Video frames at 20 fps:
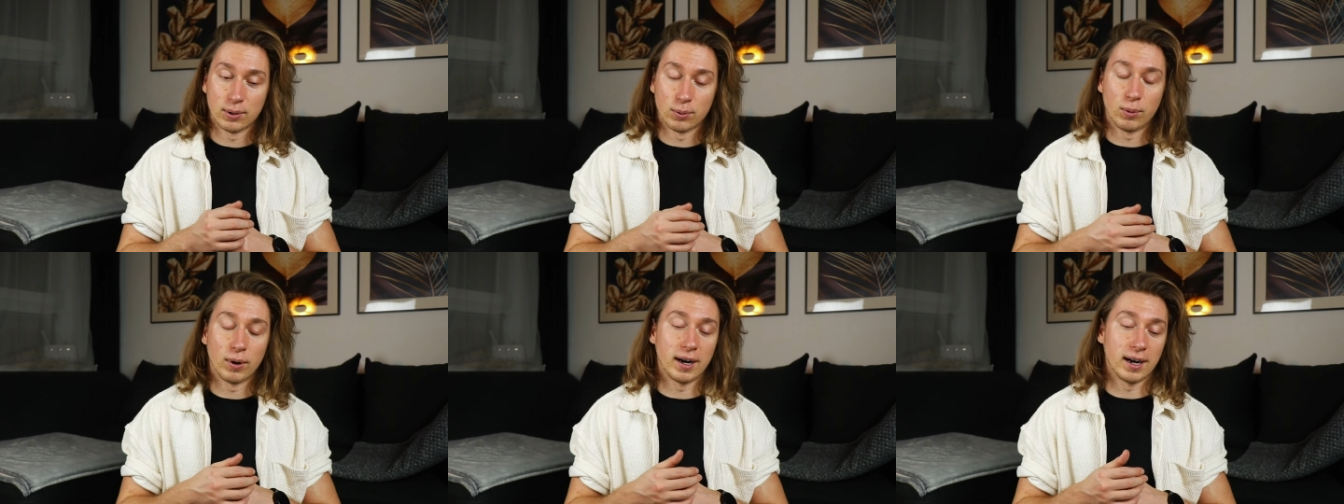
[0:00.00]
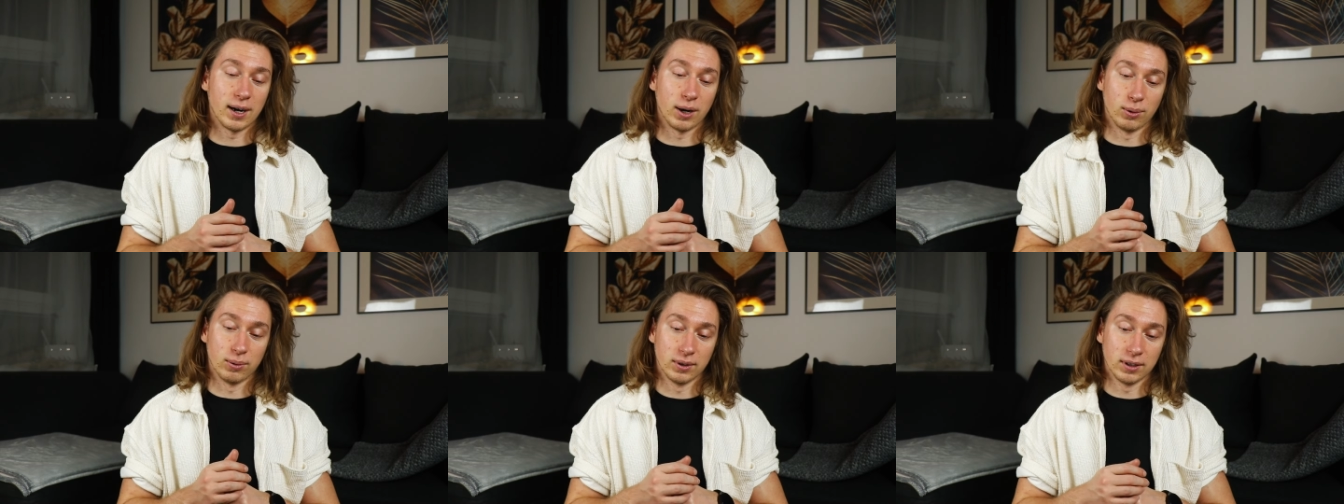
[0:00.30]

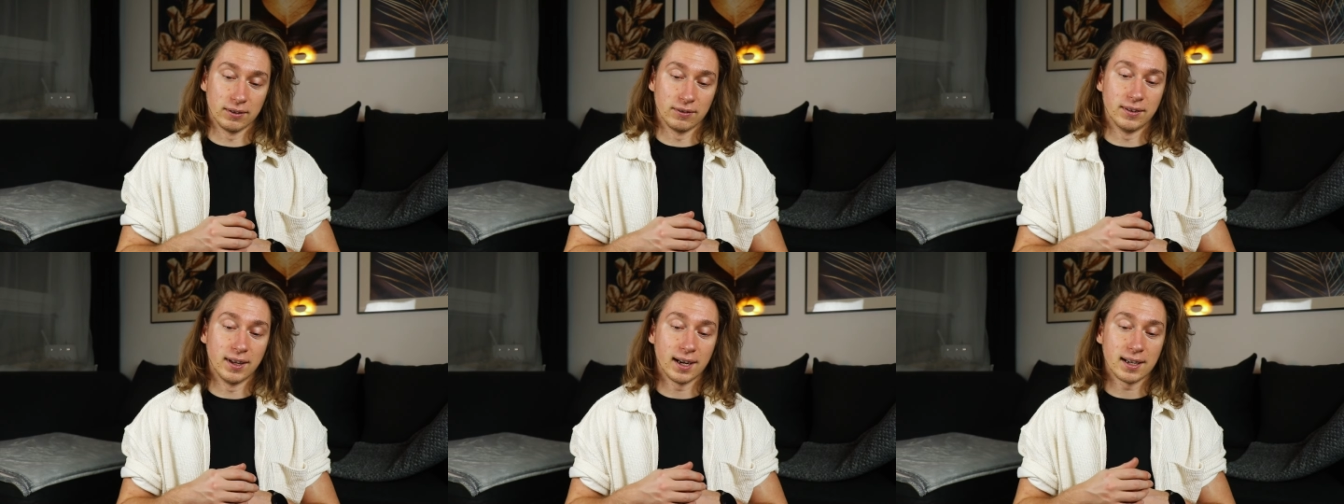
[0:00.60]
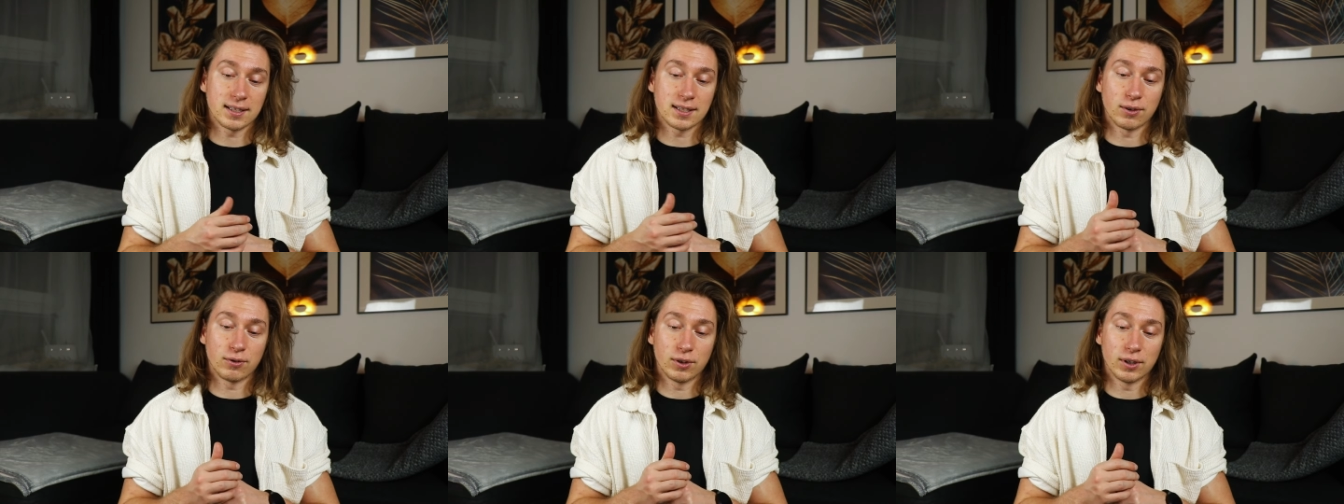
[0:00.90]
wow, if
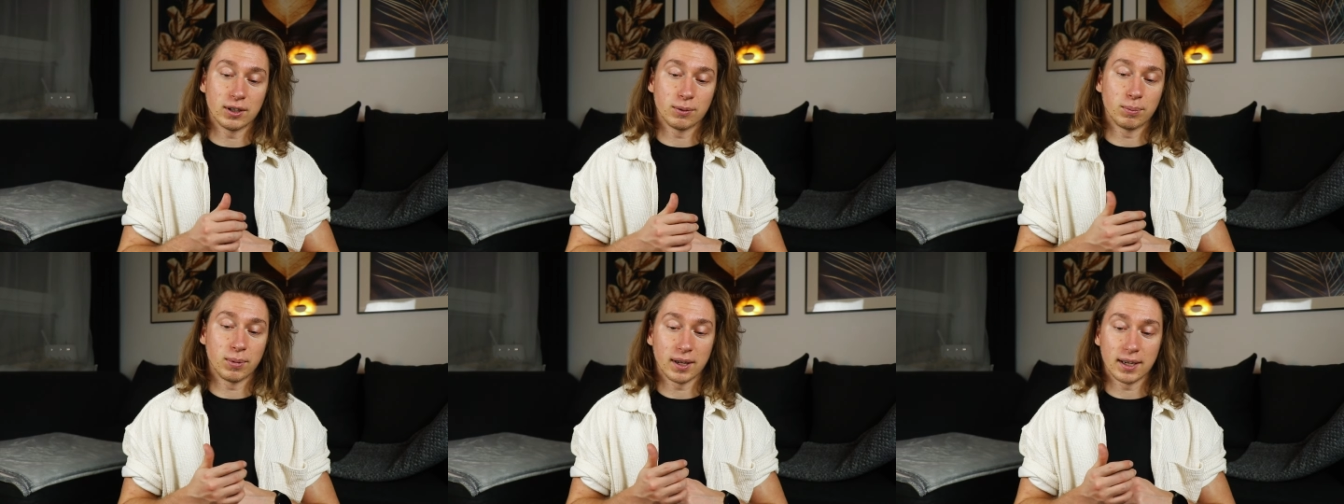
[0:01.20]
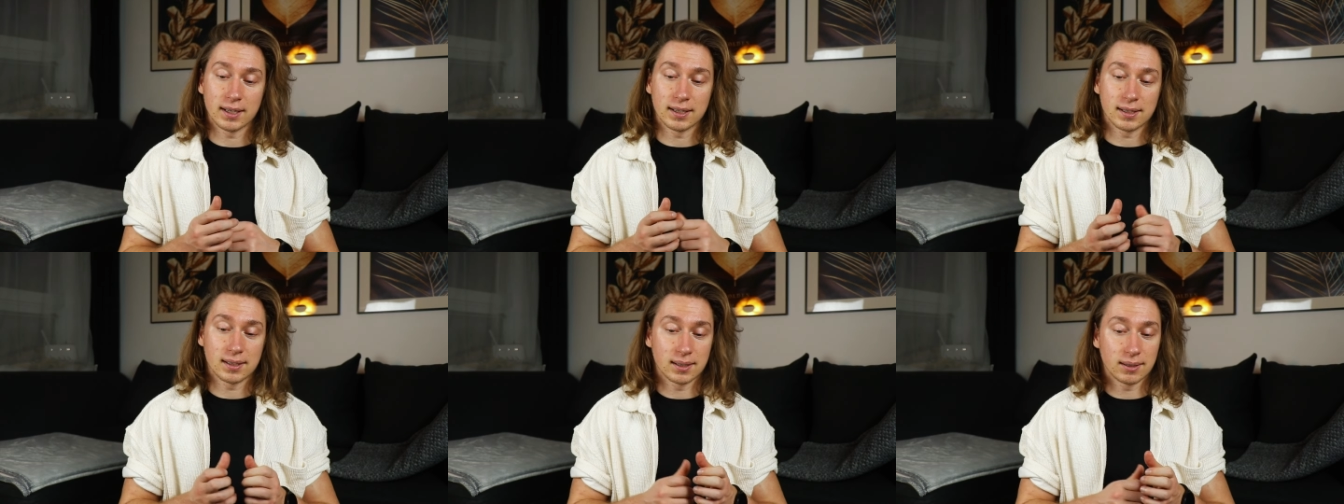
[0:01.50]
that's a real
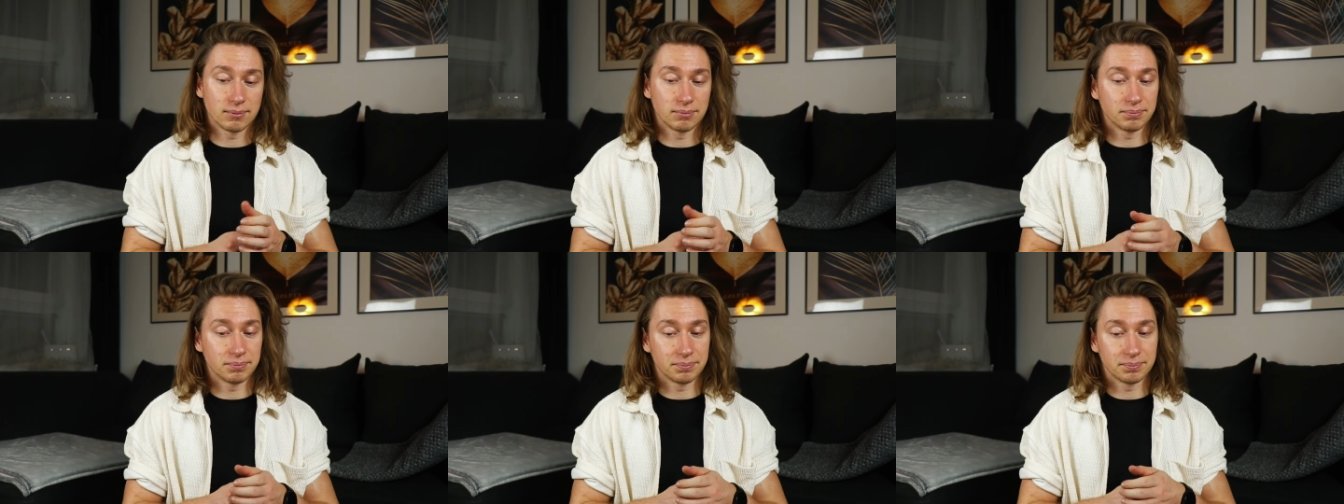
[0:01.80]
place,